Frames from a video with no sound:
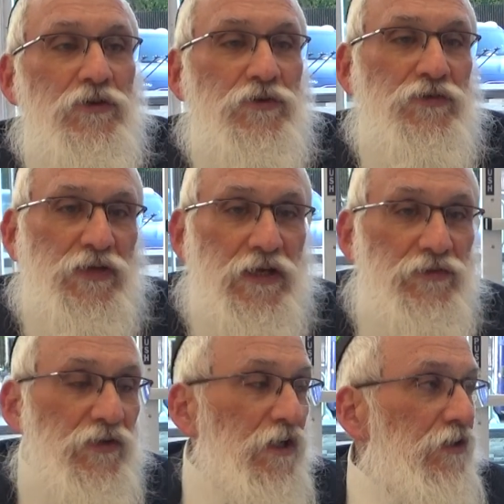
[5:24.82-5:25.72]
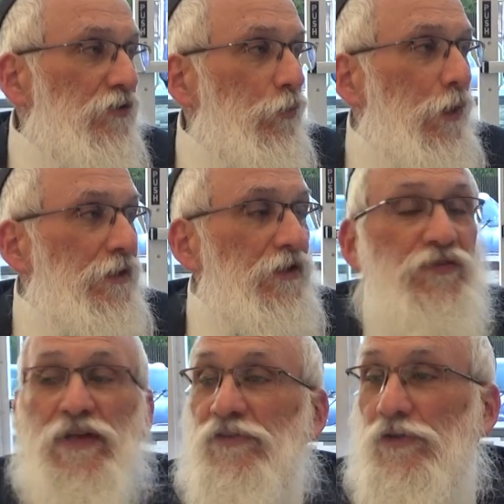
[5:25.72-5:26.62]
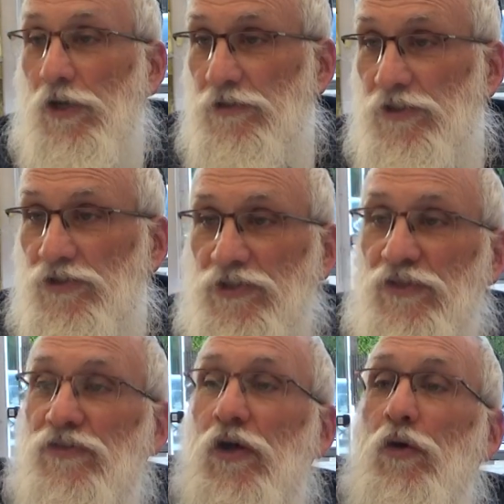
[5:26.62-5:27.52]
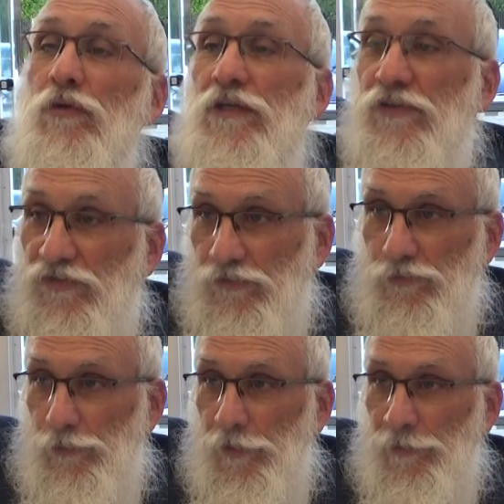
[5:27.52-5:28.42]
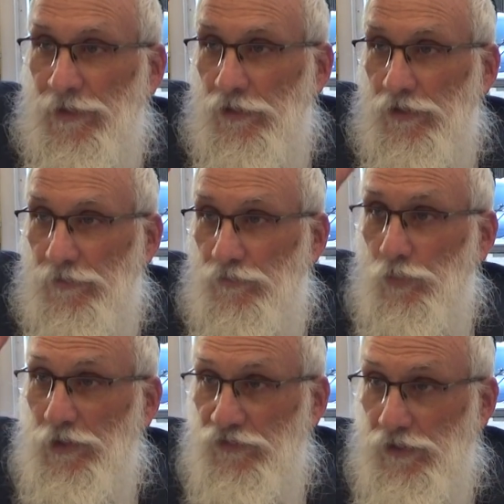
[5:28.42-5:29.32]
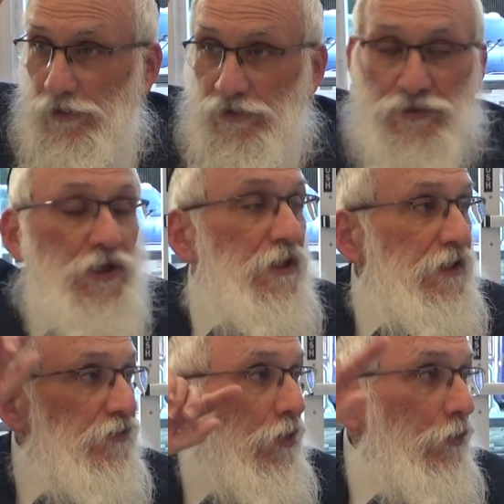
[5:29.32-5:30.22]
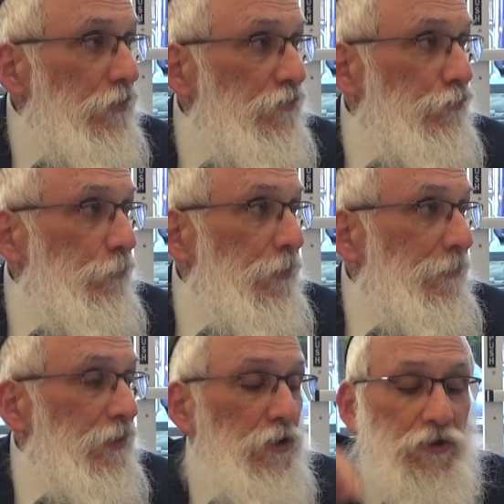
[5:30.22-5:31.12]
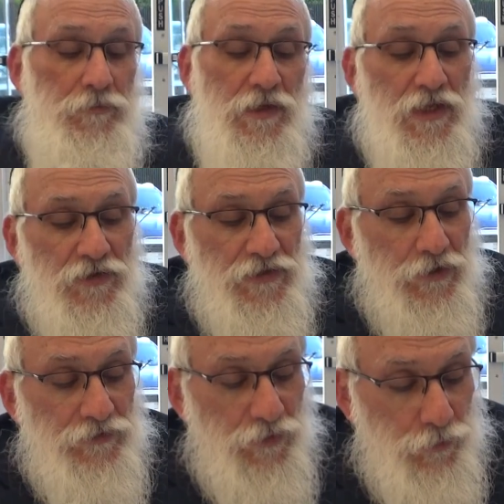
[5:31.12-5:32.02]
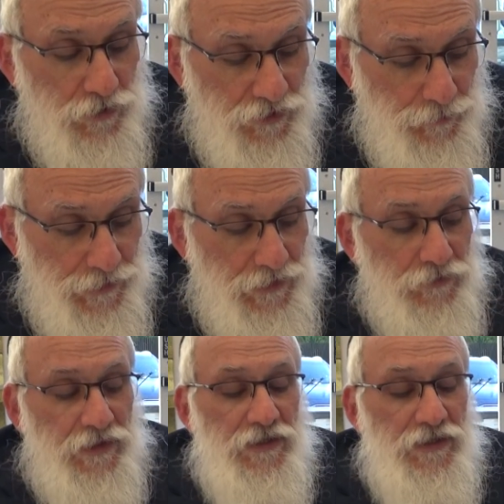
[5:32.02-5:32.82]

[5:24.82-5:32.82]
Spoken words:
So he says, the one that says Kaddish is the holiest group of Malachim. One's Kaddish is the holiest group of Malachim. They're in the world of Bria.